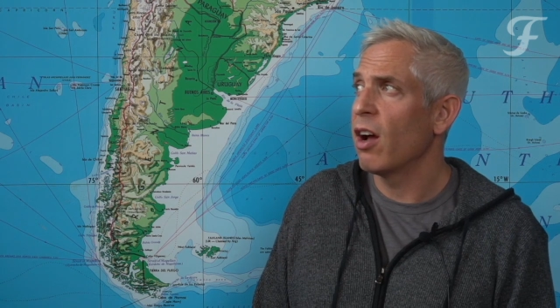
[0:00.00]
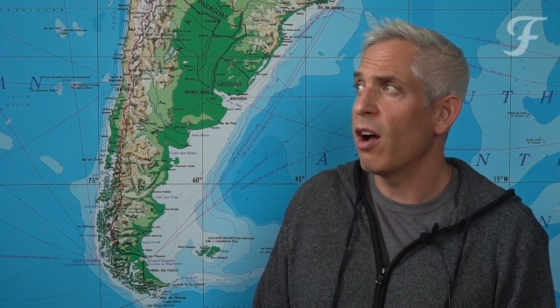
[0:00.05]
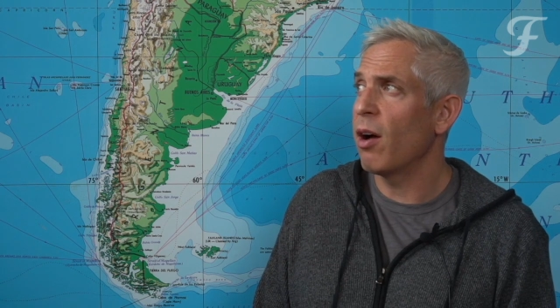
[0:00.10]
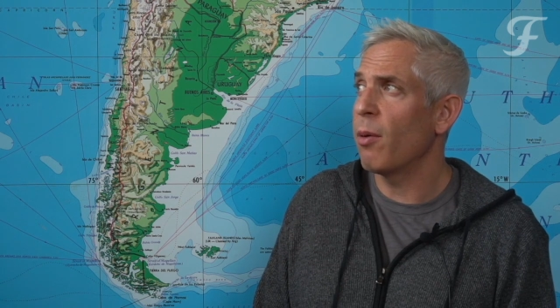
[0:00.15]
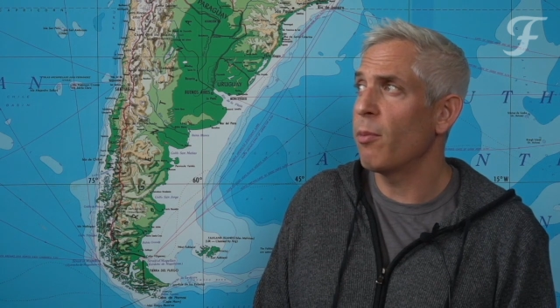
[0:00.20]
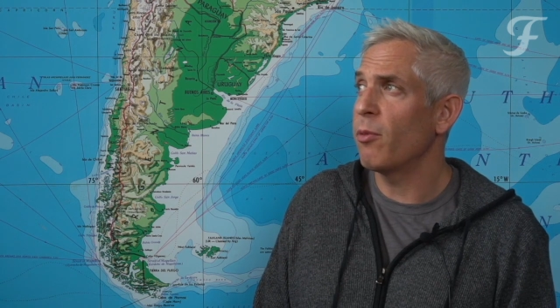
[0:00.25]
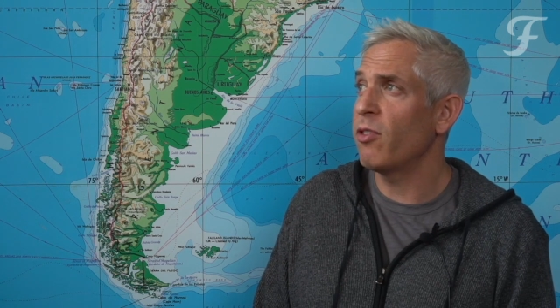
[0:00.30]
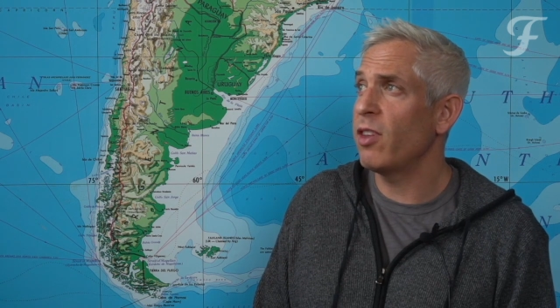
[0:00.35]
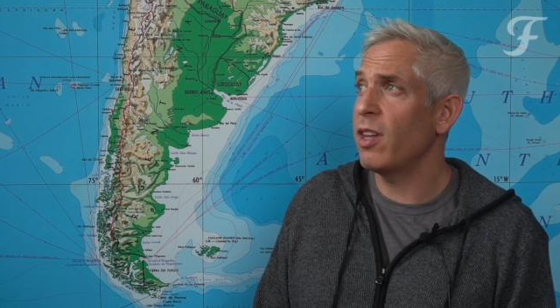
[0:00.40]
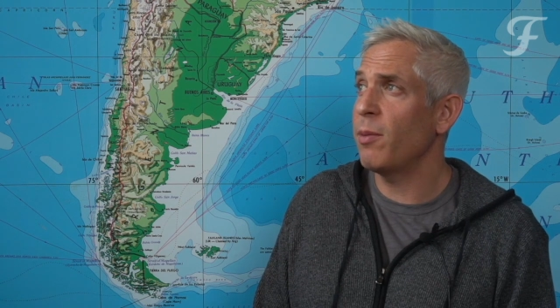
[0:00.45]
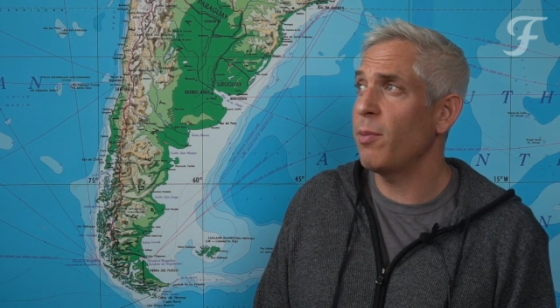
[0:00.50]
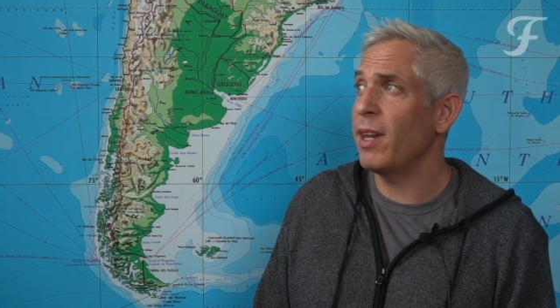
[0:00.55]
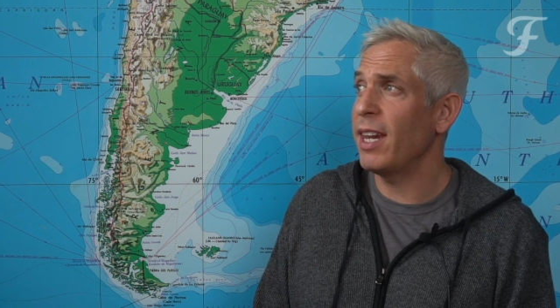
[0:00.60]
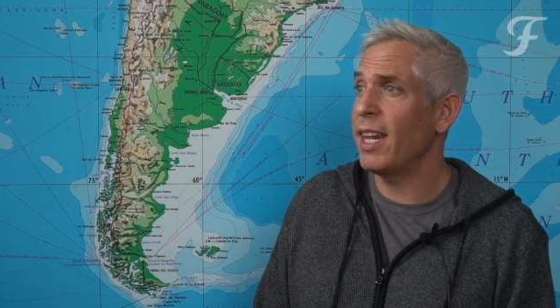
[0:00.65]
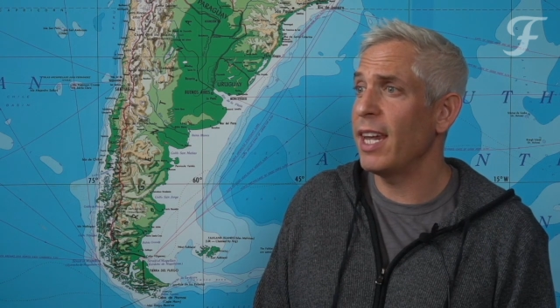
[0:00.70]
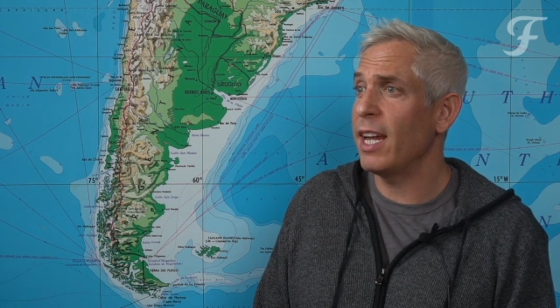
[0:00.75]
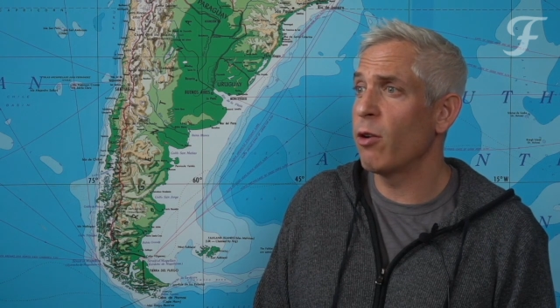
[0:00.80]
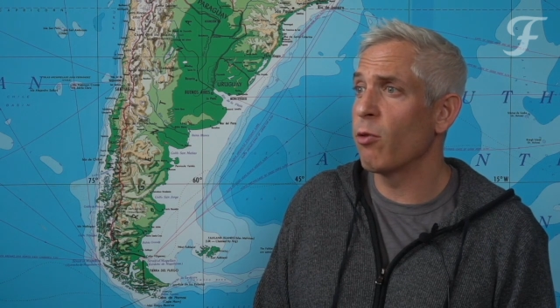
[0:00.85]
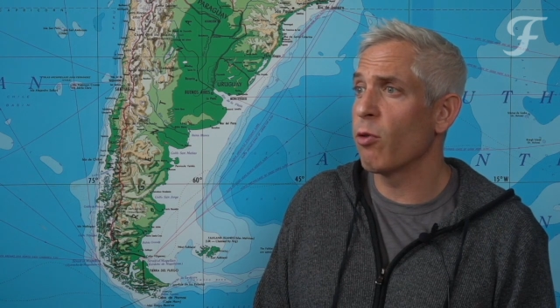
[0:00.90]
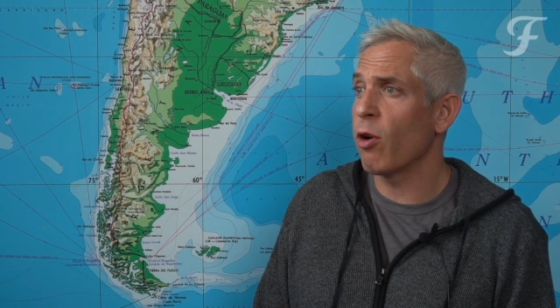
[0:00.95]

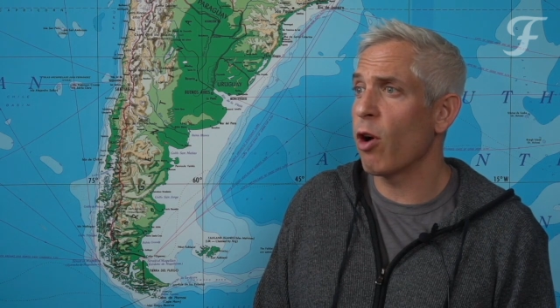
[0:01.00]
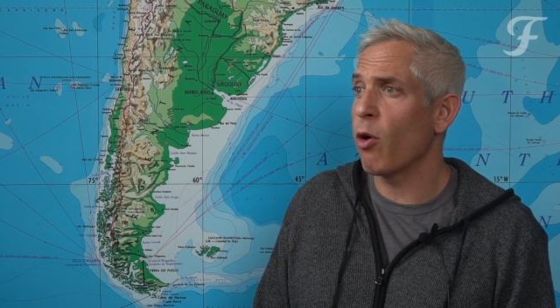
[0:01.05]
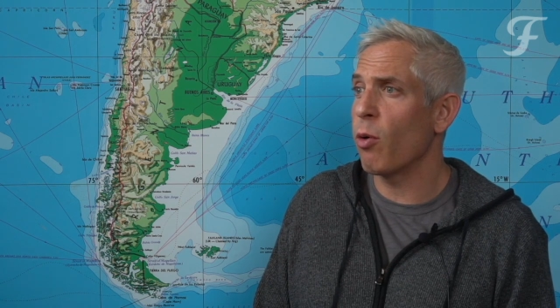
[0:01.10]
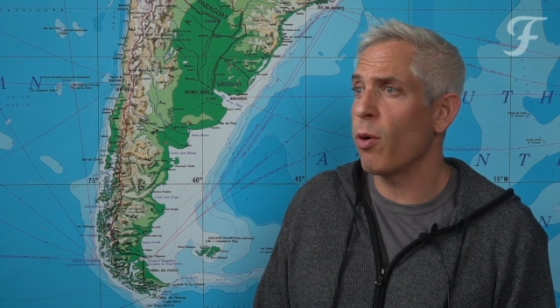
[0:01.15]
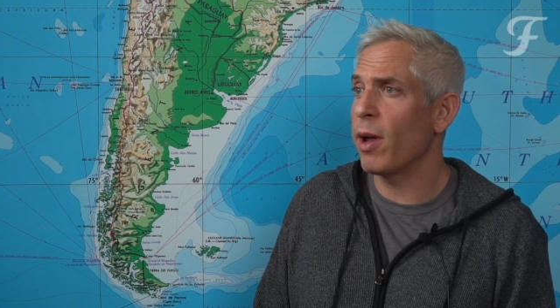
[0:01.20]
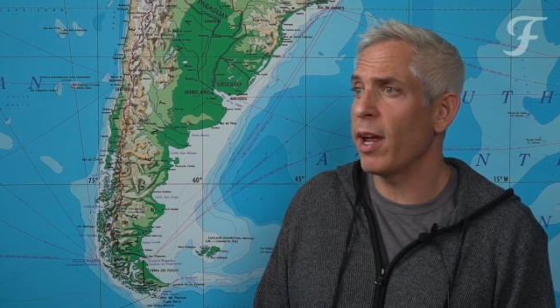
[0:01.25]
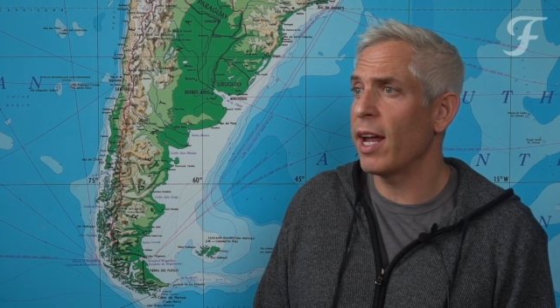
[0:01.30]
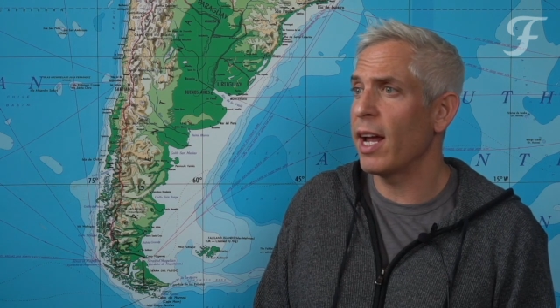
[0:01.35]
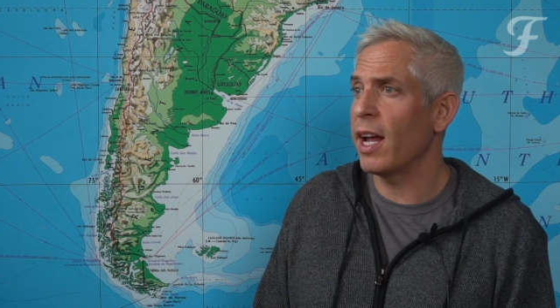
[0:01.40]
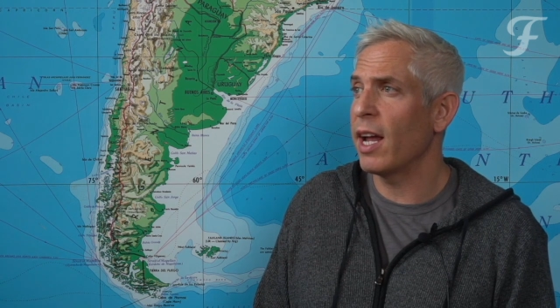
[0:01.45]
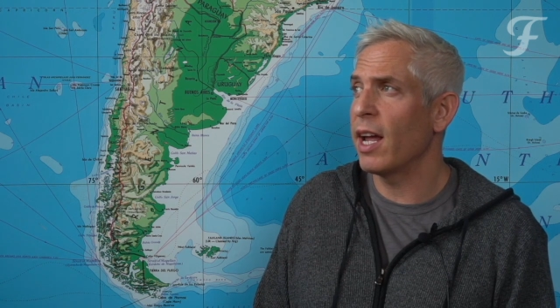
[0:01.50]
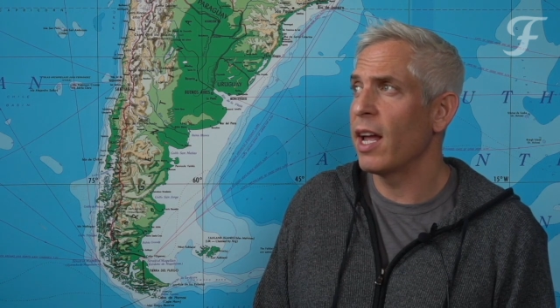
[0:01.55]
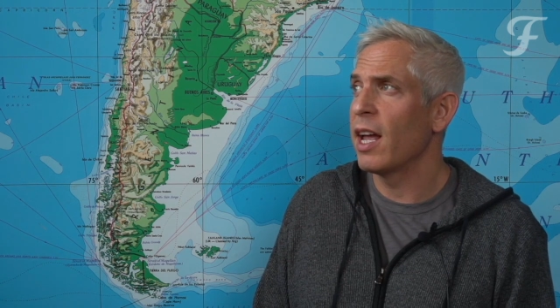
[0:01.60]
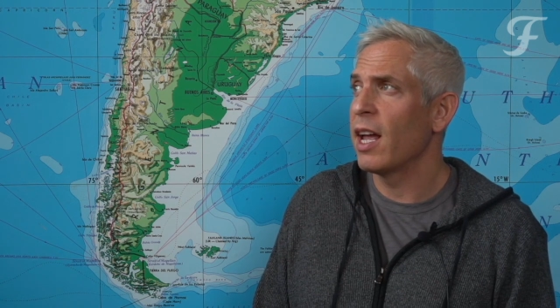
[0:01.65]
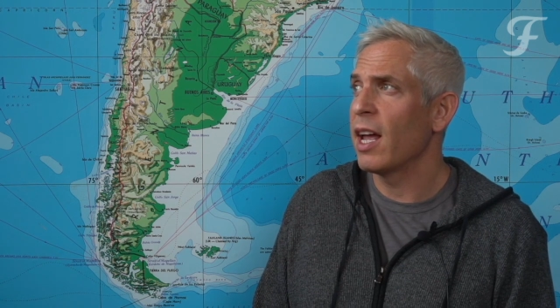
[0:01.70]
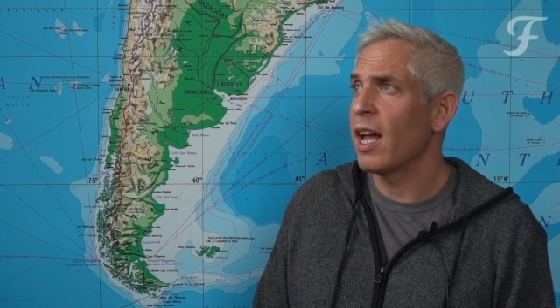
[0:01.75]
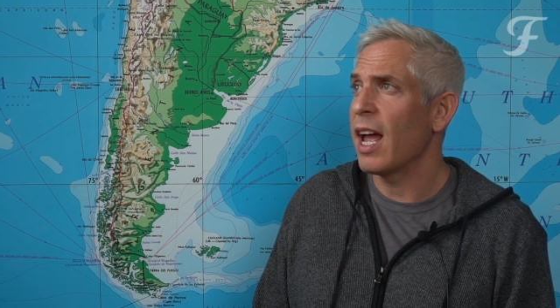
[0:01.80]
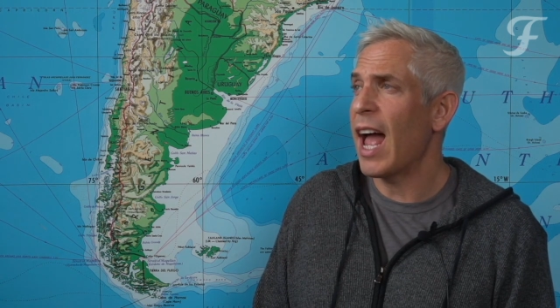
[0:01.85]
CBD growing